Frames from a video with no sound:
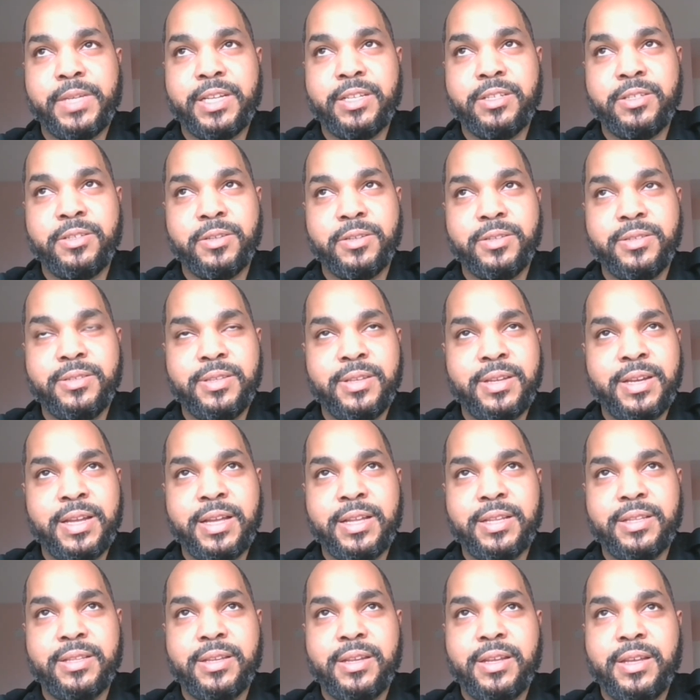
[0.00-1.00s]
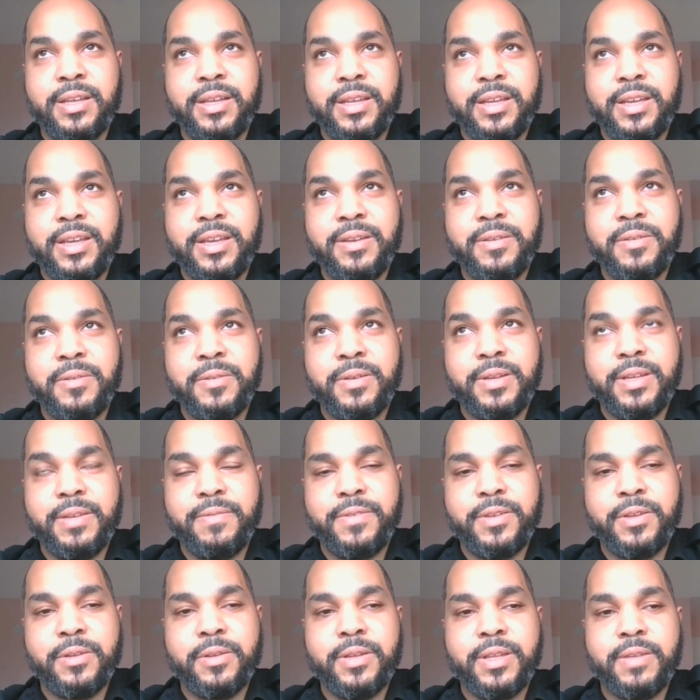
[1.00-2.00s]
adjust to that. You know,
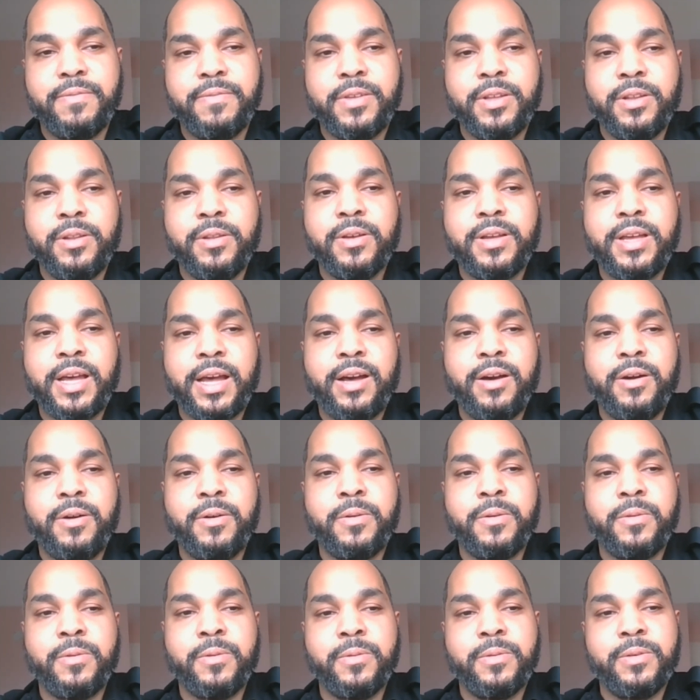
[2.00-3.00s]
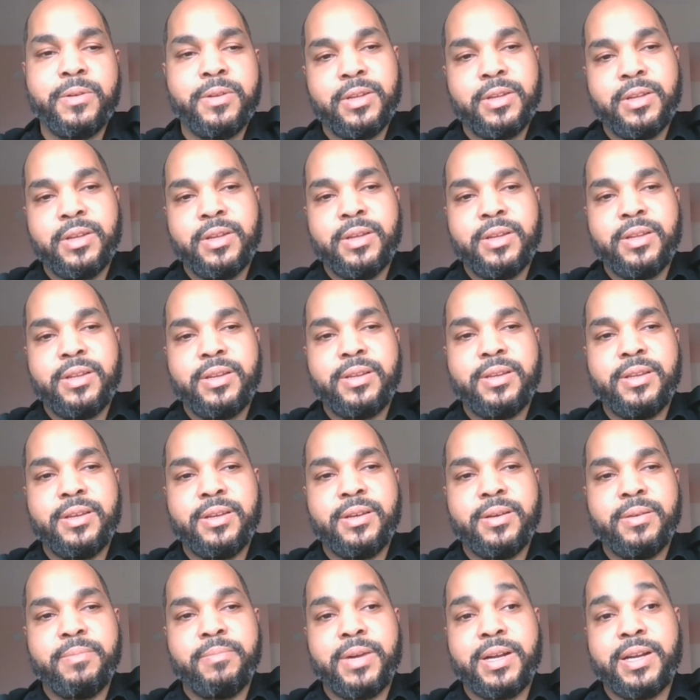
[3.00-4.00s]
if you look at how
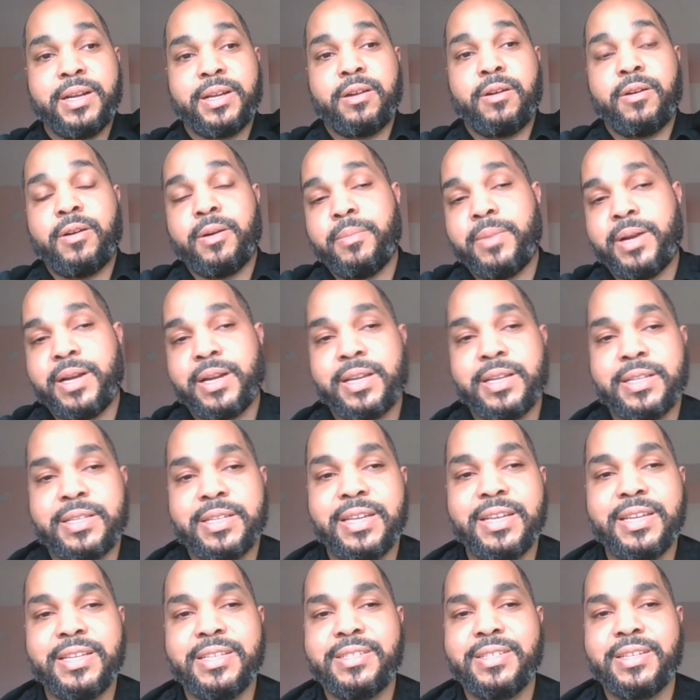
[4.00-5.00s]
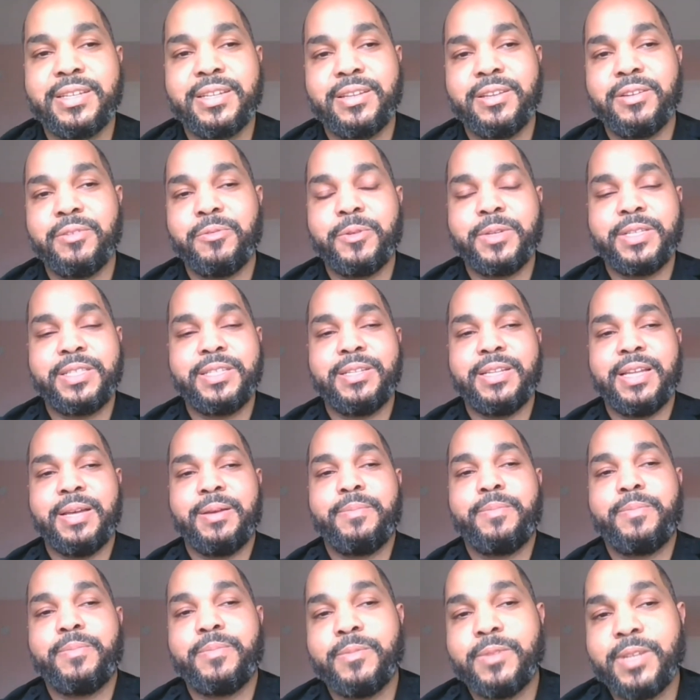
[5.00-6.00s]
the market is, you
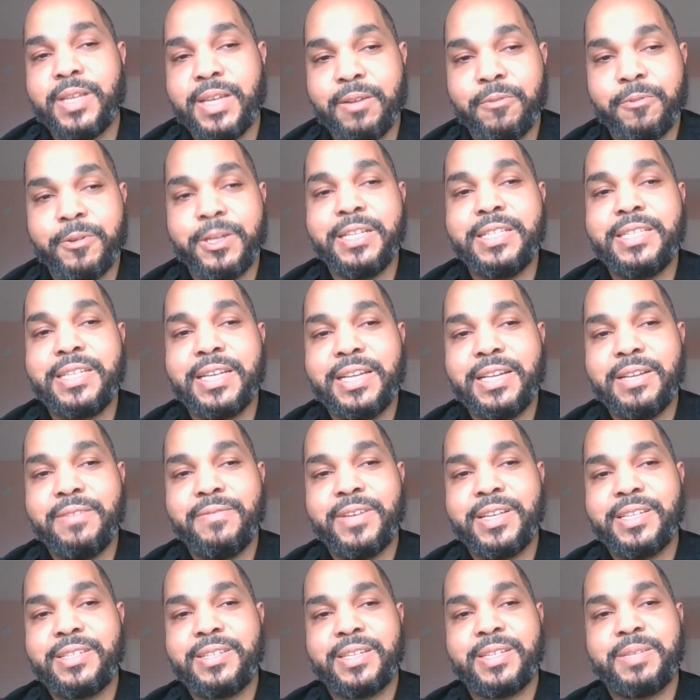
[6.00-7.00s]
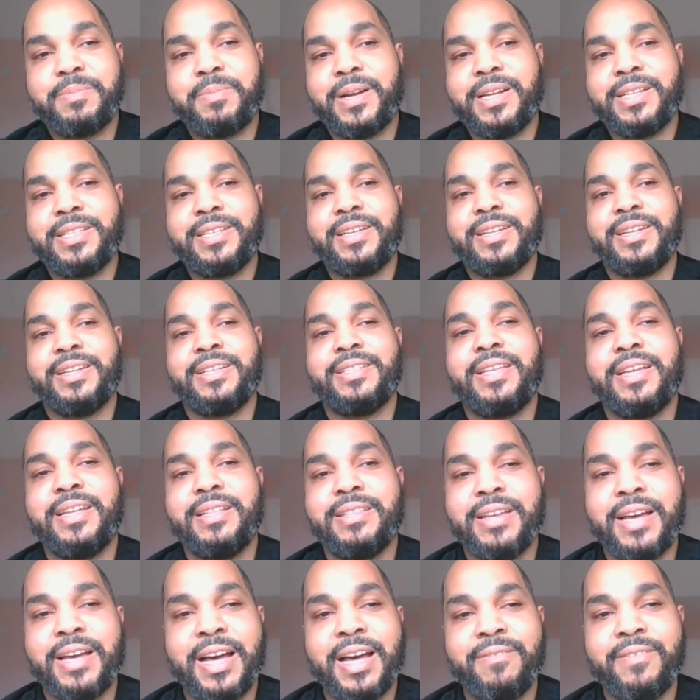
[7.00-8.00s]
know, the retail investors particularly
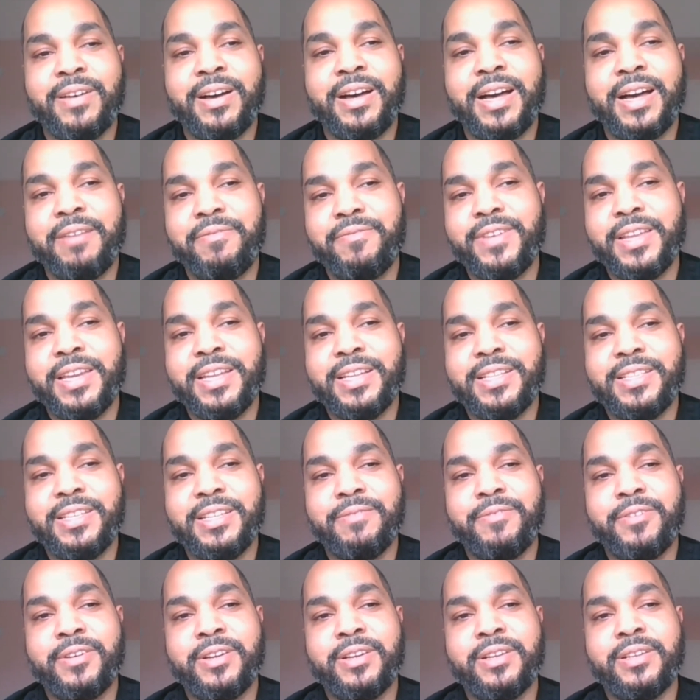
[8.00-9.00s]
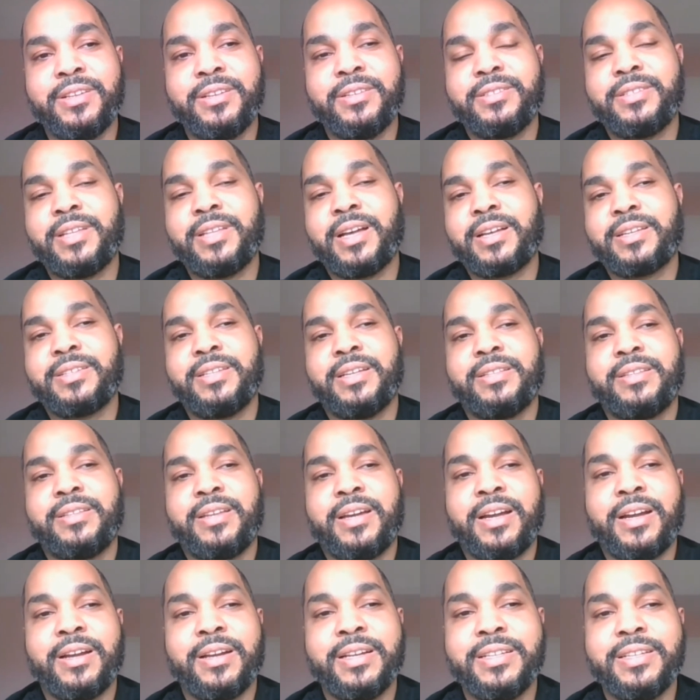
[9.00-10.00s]
tend to have an affinity for the stocks that
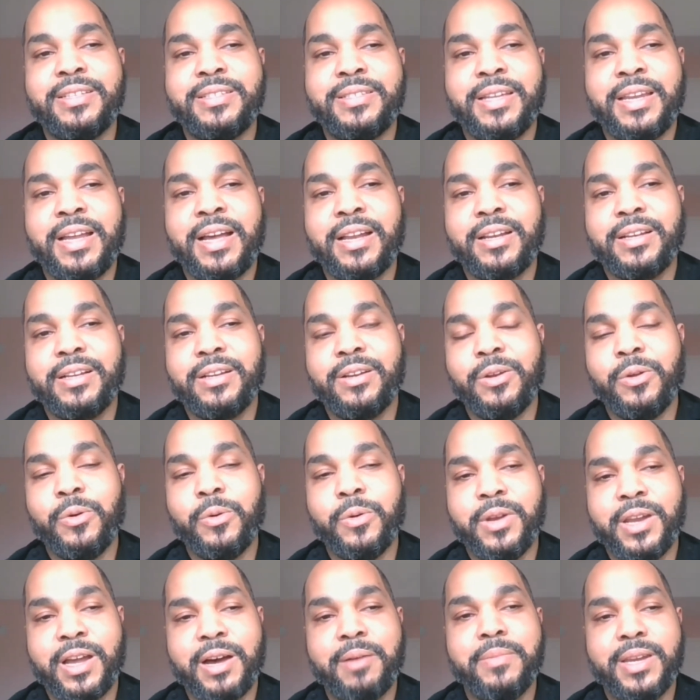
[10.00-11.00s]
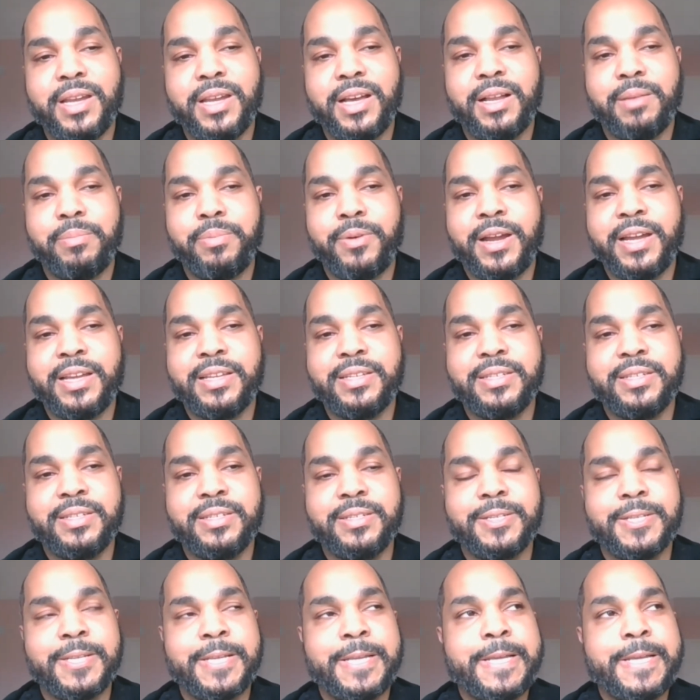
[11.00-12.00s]
are listed at low nominal prices.